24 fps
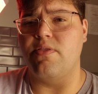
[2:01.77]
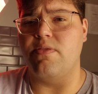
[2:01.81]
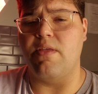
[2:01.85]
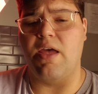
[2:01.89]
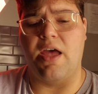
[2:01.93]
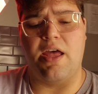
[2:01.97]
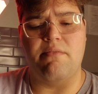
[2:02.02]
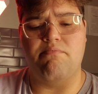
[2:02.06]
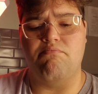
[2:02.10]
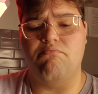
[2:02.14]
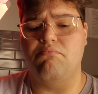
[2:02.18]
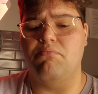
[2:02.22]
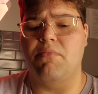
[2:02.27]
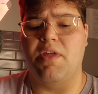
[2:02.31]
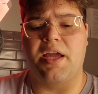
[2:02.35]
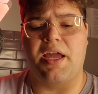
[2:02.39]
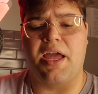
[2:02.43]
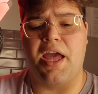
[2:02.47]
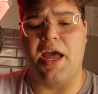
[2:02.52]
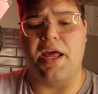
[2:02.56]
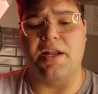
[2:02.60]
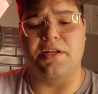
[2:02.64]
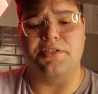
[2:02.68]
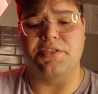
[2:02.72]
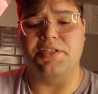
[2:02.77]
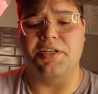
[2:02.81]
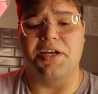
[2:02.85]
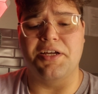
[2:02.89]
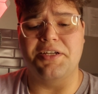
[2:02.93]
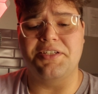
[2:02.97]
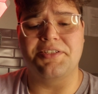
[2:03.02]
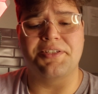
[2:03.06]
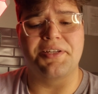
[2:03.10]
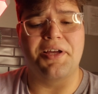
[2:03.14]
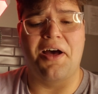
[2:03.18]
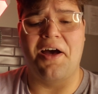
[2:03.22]
that kind of
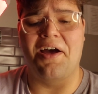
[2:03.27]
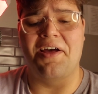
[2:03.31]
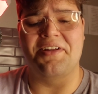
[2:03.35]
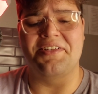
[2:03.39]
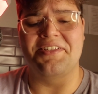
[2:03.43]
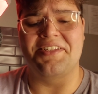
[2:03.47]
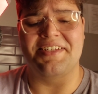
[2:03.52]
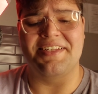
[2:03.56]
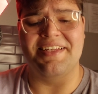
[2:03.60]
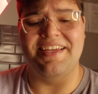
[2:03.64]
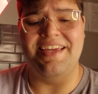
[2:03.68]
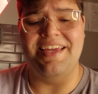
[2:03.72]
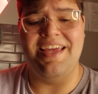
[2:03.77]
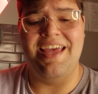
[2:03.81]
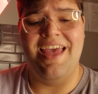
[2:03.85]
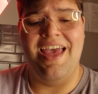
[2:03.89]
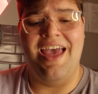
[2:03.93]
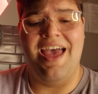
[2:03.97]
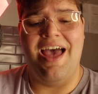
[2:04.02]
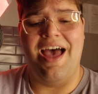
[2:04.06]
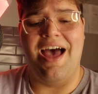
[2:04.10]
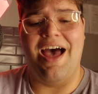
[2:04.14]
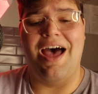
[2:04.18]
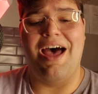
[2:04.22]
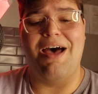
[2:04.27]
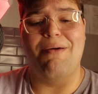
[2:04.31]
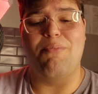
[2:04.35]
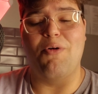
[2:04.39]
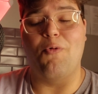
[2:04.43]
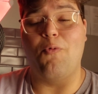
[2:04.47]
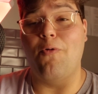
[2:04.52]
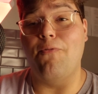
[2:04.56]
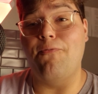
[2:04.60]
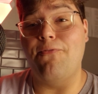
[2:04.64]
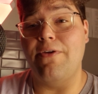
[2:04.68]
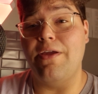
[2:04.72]
sucks, honestly. But
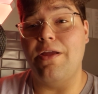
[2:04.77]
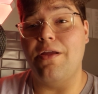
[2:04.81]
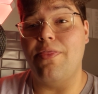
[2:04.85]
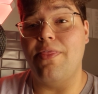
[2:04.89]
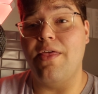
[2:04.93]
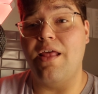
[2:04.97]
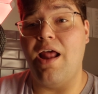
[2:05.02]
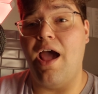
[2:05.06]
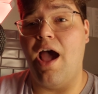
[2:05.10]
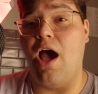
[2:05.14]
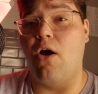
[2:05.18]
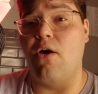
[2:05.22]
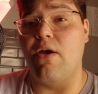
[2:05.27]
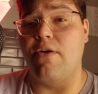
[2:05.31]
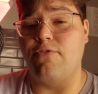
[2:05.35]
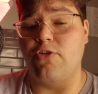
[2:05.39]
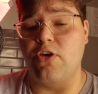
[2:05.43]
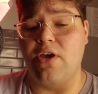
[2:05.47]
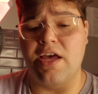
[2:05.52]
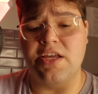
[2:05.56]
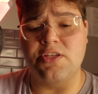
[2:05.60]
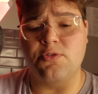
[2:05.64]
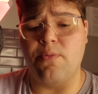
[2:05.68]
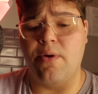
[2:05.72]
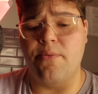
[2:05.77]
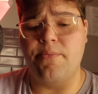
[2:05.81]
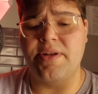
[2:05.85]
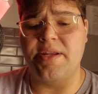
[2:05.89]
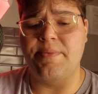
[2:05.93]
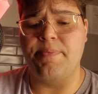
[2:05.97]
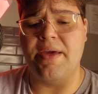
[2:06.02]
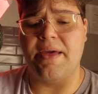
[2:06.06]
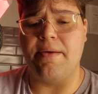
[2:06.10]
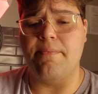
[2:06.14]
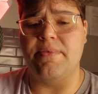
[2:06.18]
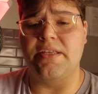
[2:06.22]
we'll figure that out. If you guys want me to
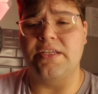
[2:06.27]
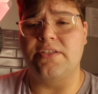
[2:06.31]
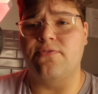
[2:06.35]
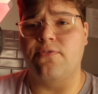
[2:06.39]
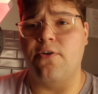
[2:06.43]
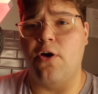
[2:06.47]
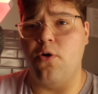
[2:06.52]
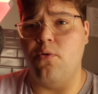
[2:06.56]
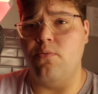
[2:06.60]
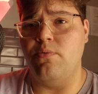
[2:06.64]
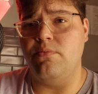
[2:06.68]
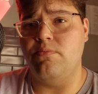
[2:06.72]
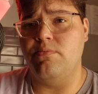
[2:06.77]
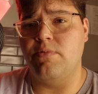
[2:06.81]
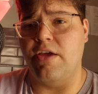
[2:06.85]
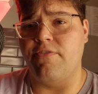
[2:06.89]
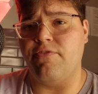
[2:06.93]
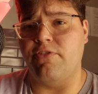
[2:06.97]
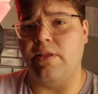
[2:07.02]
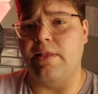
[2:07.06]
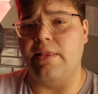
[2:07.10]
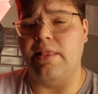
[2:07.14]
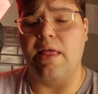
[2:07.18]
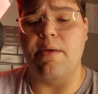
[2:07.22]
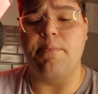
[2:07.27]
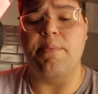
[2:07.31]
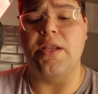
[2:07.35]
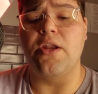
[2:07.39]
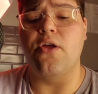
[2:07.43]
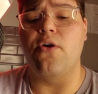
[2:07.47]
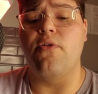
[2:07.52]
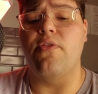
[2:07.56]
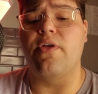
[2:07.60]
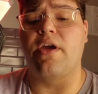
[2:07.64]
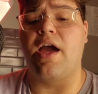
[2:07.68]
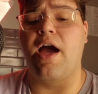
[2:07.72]
pick up this phone, definitely let me know
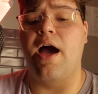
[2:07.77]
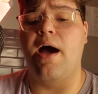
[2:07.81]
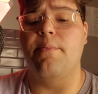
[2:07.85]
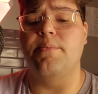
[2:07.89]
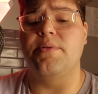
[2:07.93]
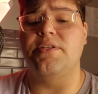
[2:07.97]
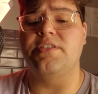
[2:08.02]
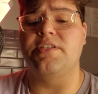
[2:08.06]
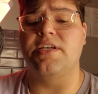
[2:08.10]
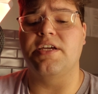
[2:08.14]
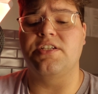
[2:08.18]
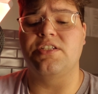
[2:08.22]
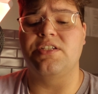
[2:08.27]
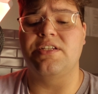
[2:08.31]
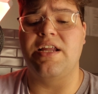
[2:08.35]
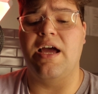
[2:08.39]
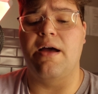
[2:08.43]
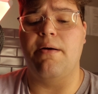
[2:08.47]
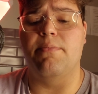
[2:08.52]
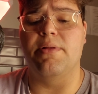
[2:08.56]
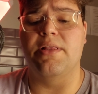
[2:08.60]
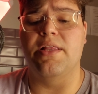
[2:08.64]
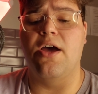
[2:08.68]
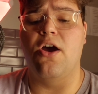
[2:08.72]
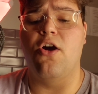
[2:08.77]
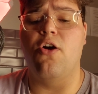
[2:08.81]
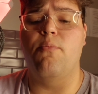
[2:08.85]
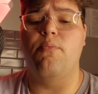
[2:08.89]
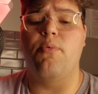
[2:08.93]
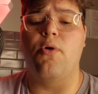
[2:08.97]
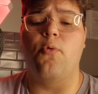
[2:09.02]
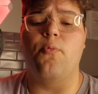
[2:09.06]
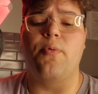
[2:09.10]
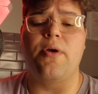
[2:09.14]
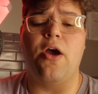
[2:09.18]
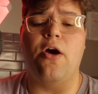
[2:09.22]
in the comment section down below.
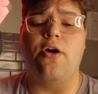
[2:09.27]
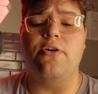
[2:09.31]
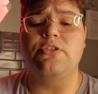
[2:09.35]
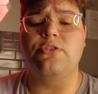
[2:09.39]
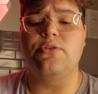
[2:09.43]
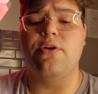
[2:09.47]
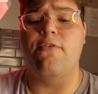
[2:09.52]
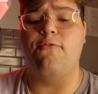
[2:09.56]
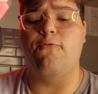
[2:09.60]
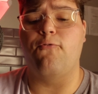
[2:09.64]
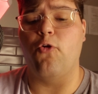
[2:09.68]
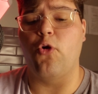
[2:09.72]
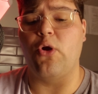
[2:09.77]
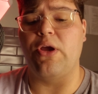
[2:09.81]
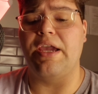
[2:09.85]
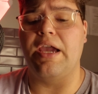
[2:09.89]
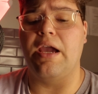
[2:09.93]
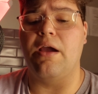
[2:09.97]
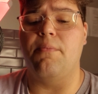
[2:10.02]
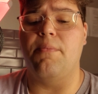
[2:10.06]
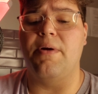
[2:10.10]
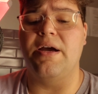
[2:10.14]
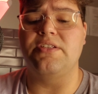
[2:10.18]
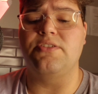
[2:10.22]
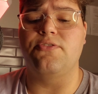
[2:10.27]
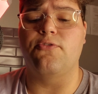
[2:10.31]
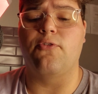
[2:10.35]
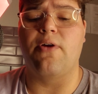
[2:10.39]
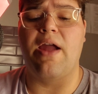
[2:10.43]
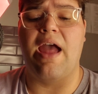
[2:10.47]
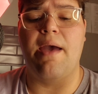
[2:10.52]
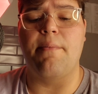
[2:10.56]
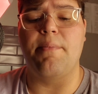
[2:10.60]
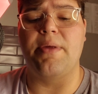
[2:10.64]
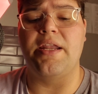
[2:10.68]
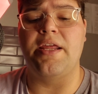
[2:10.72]
But we also have 4 gigabytes of
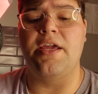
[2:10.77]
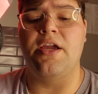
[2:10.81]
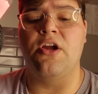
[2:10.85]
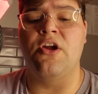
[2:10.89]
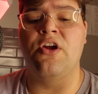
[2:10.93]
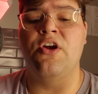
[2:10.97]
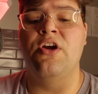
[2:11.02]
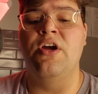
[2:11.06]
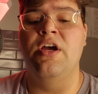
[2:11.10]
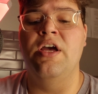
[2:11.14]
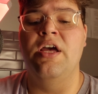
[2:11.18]
RAM in here,